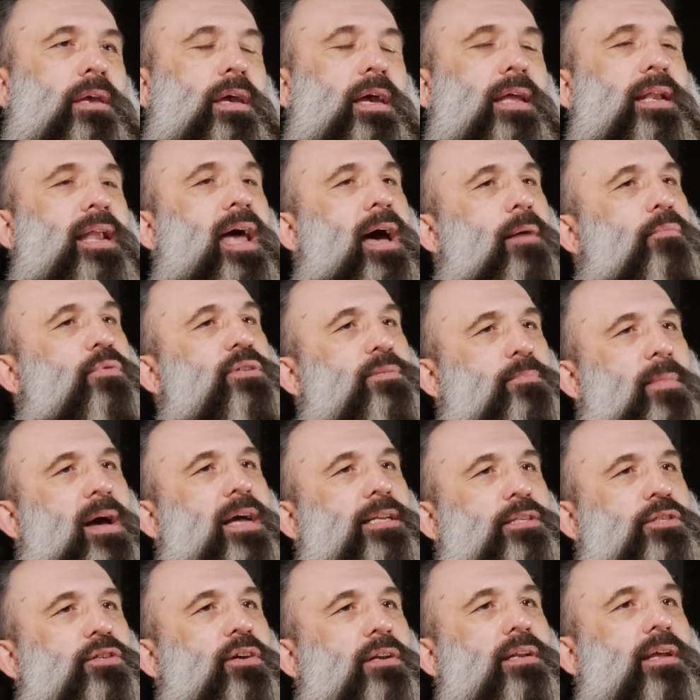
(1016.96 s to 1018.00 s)
And that was my
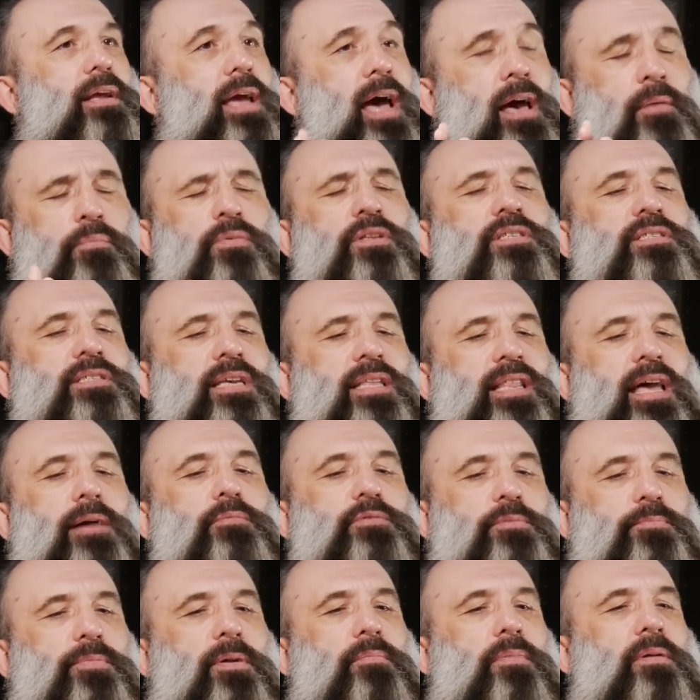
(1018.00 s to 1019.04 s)
journey. I would say that
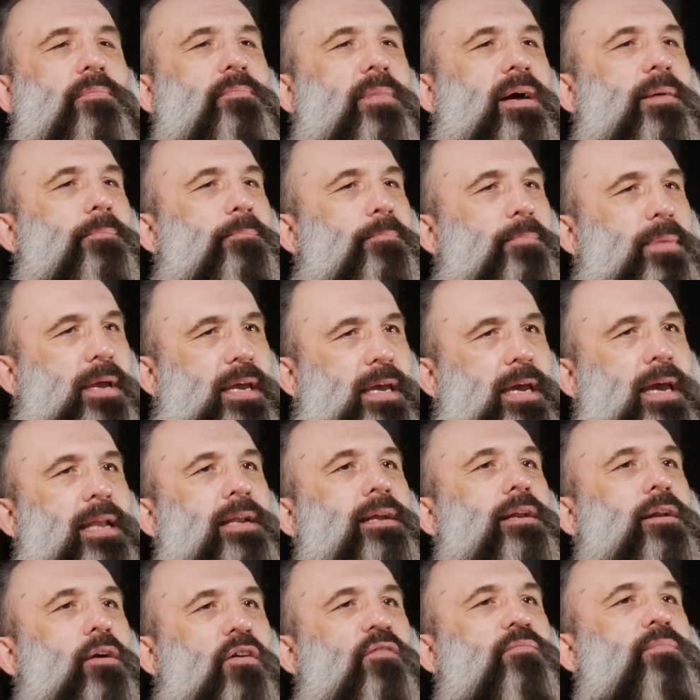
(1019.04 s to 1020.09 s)
was probably my
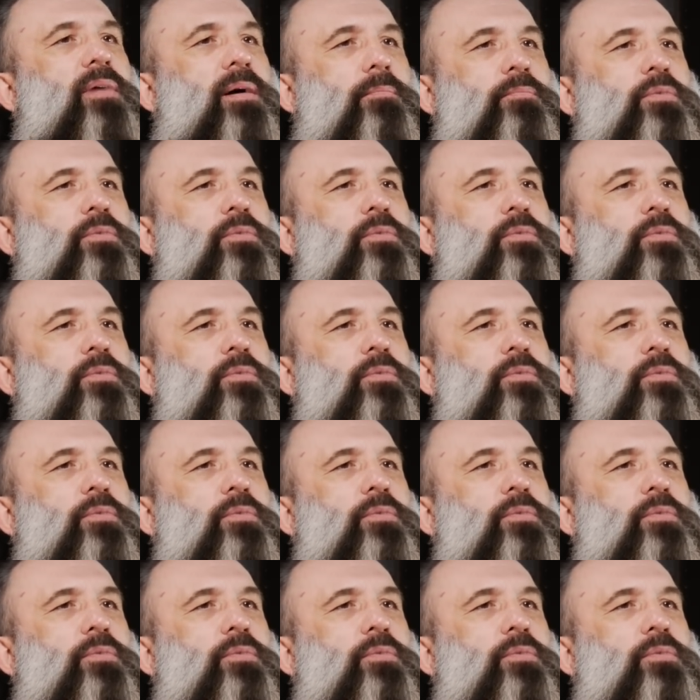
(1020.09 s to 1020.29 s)
beginning of my